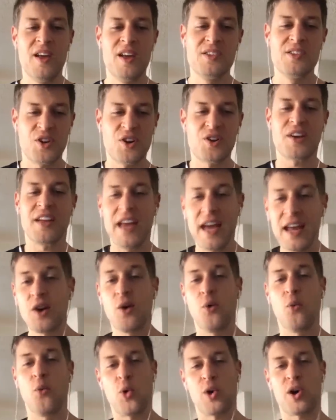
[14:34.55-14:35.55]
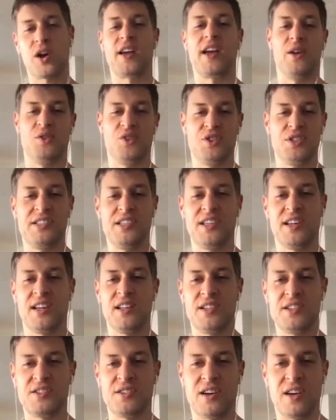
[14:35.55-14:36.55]
so you're getting a workout just sitting in
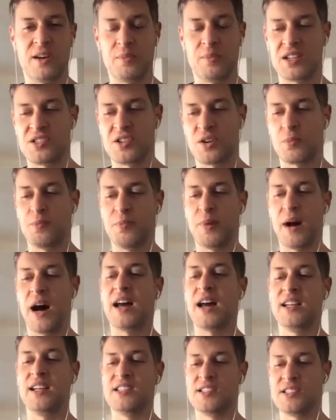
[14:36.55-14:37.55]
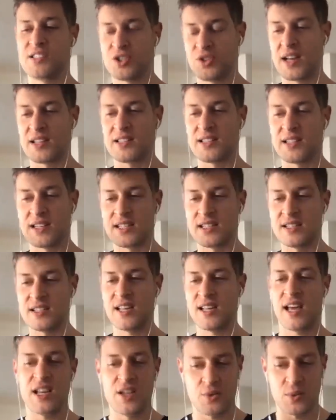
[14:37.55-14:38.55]
the sauna because your body is trying to
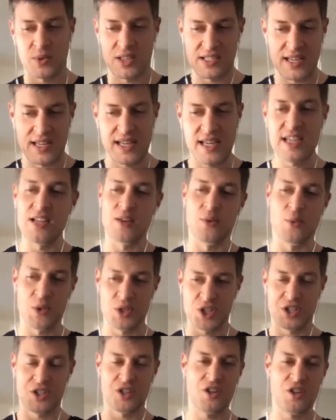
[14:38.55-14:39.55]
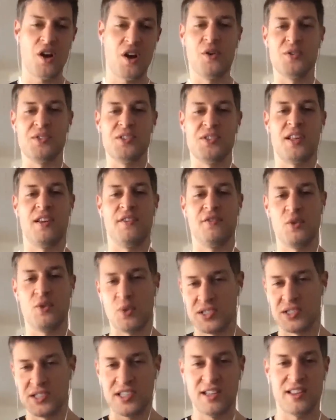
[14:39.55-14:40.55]
contend with this heat which it knows that if you were
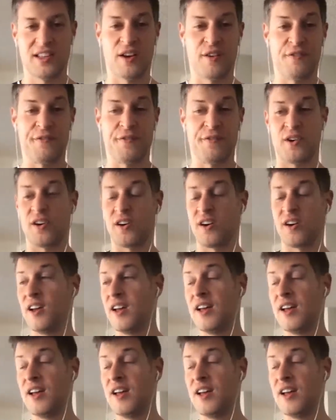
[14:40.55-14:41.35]
to sit in there for